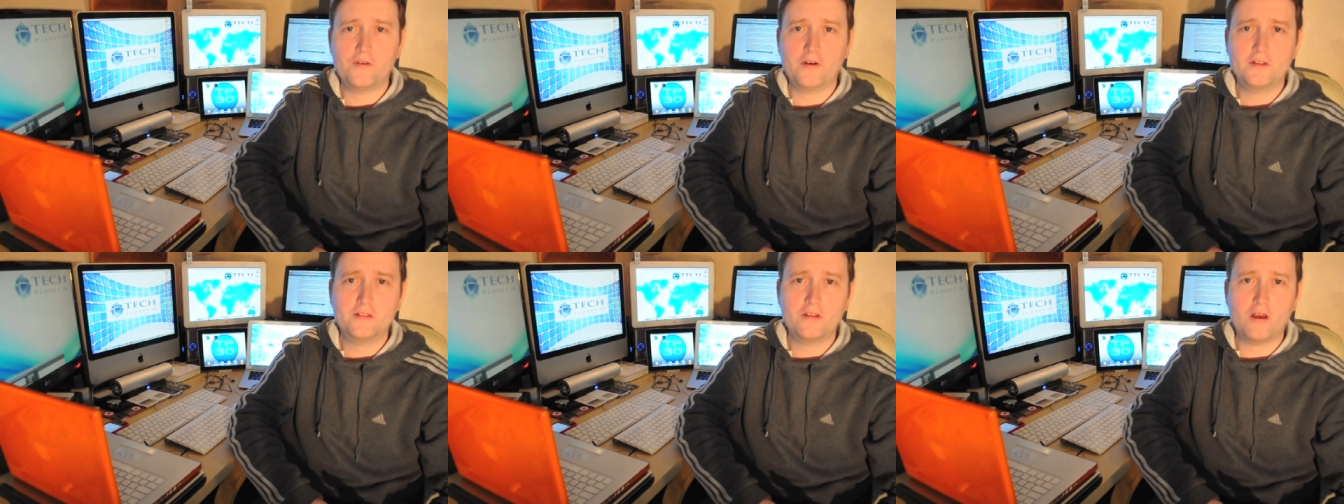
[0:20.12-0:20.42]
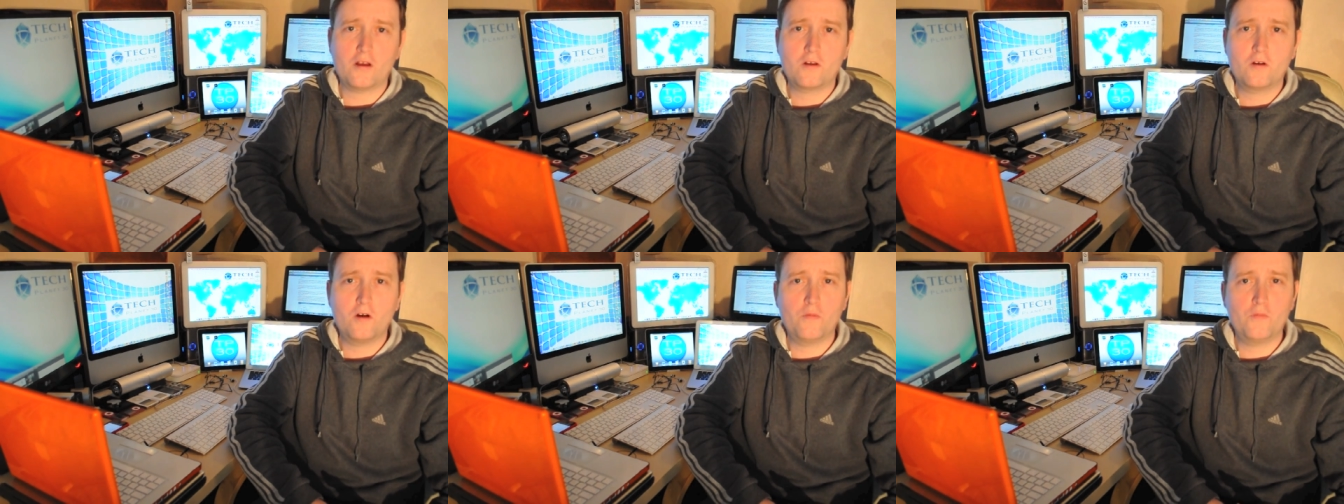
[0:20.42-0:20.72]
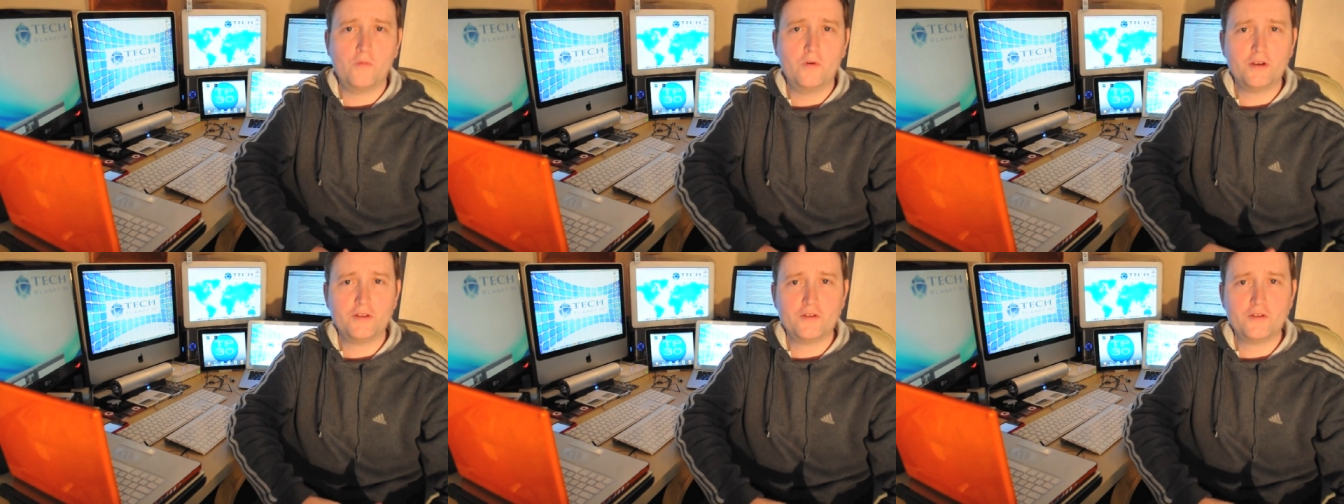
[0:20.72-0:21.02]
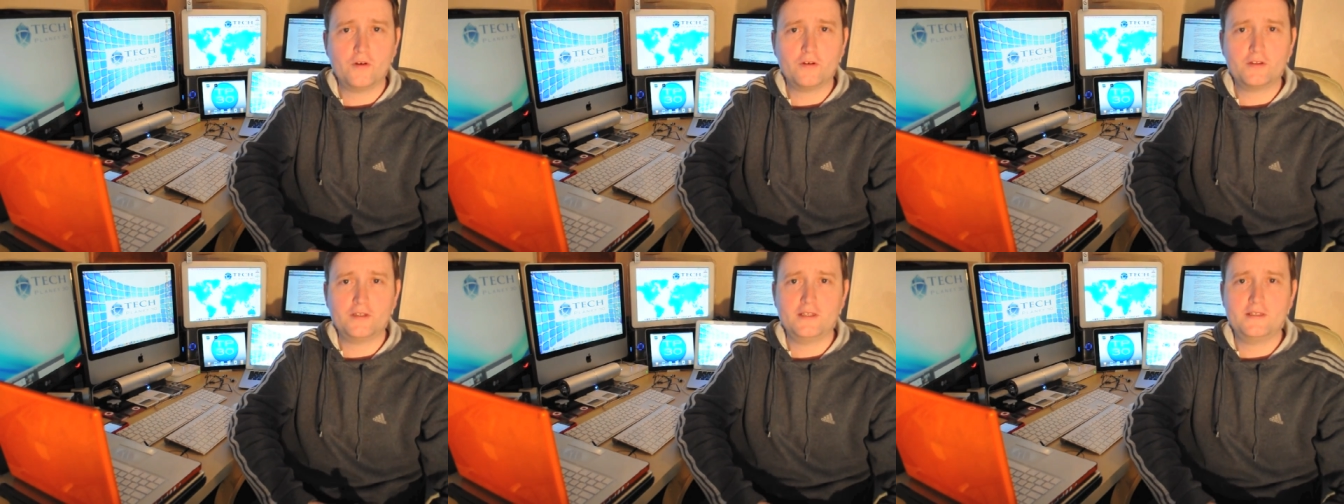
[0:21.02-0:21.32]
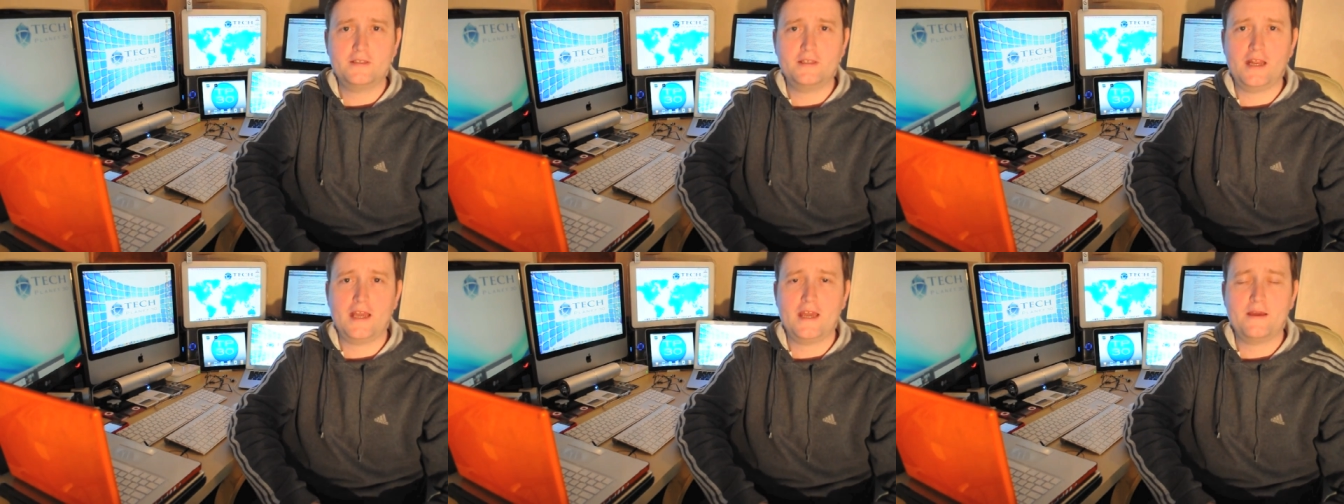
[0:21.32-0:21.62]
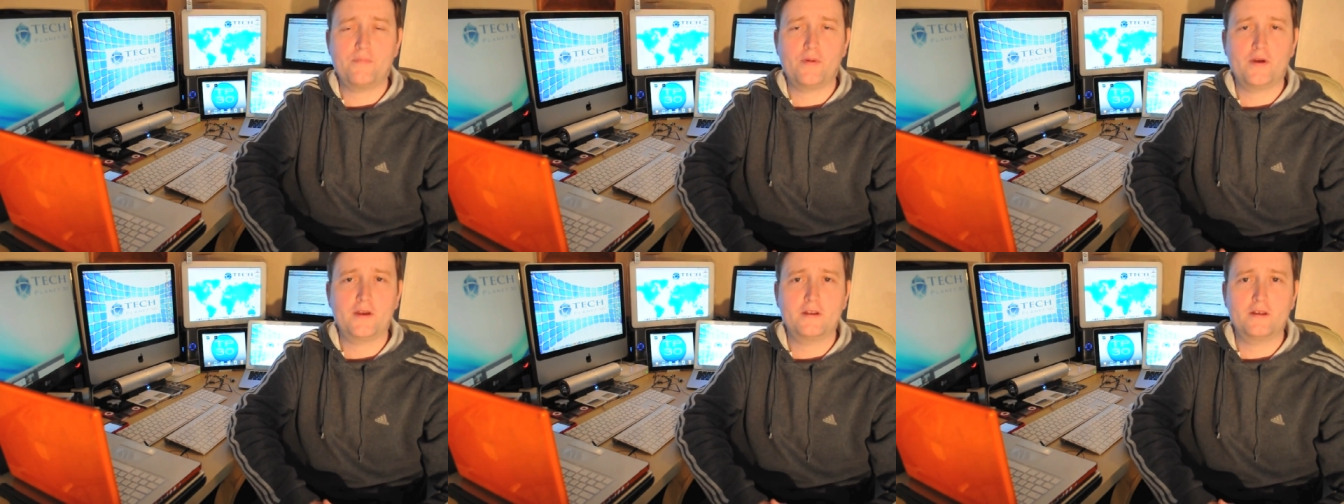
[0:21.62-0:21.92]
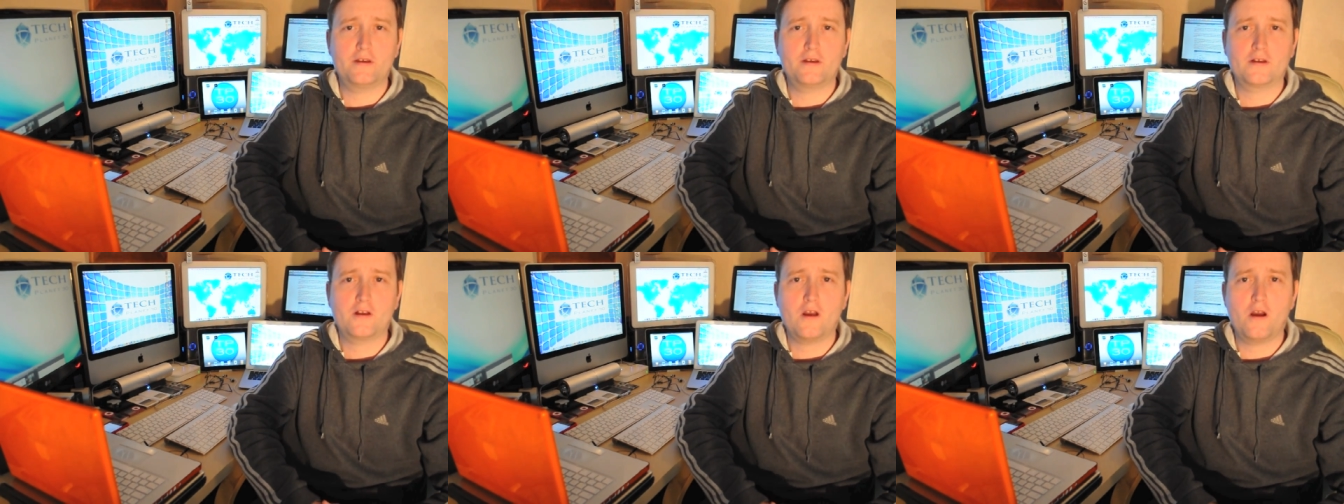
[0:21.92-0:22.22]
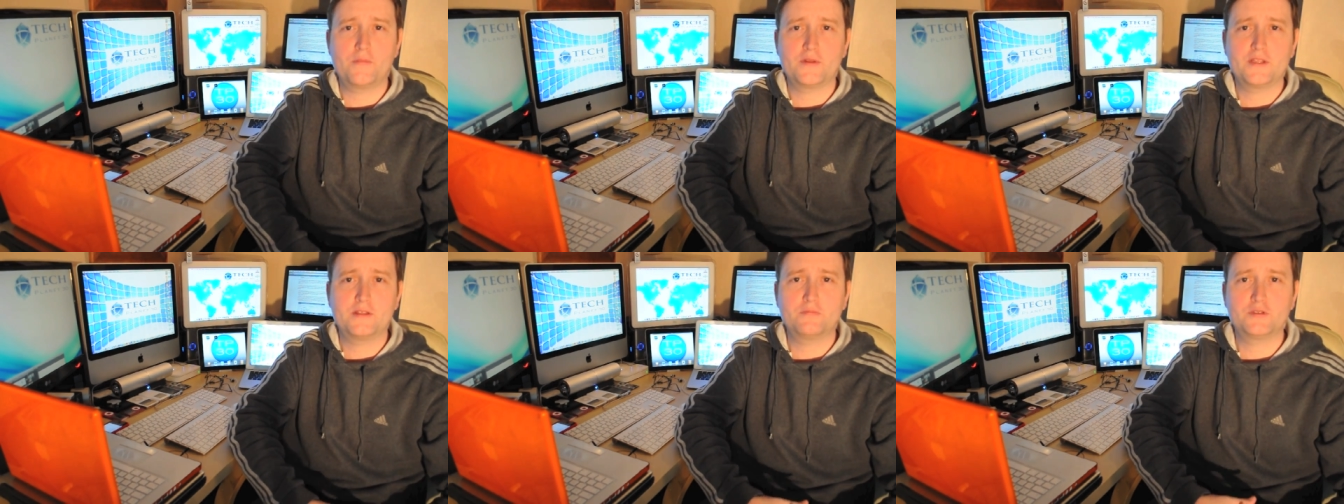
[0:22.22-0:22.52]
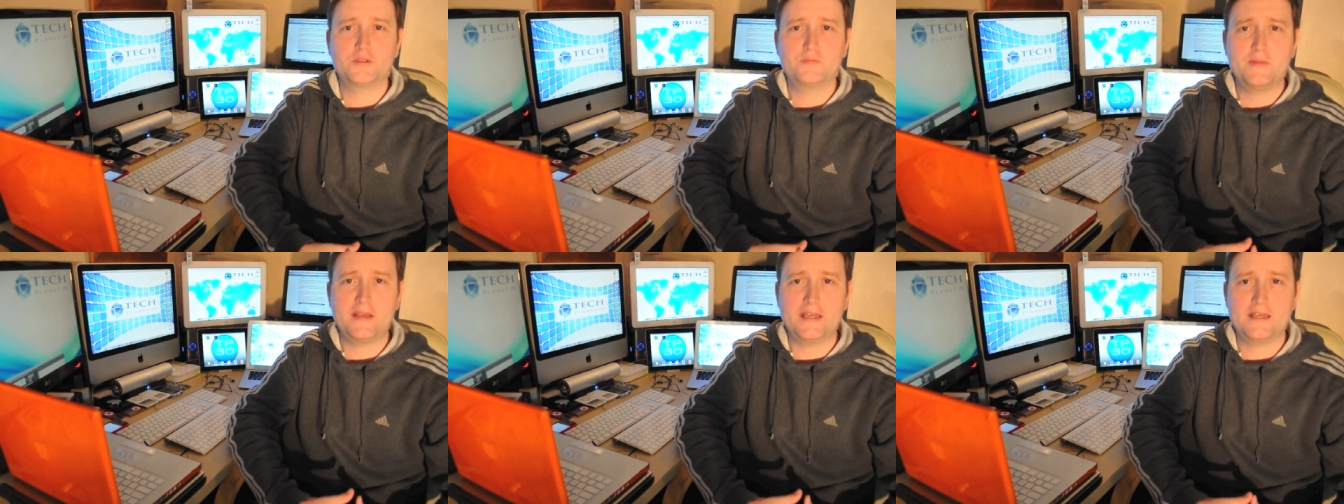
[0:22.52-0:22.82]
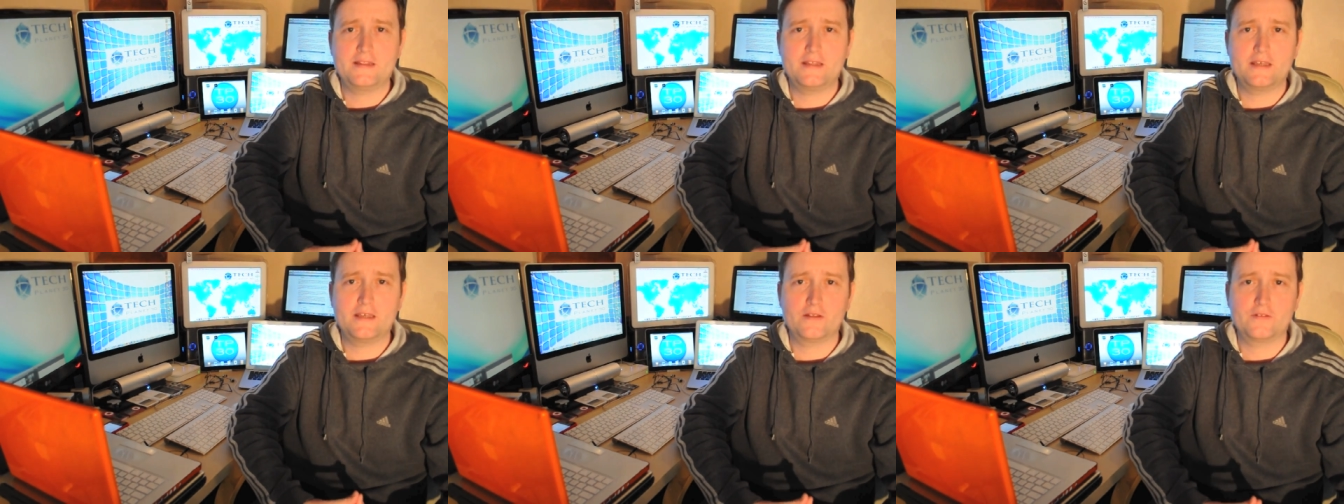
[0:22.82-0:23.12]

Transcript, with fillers: thirty dot com. I want to talk to you today about a comment that was made the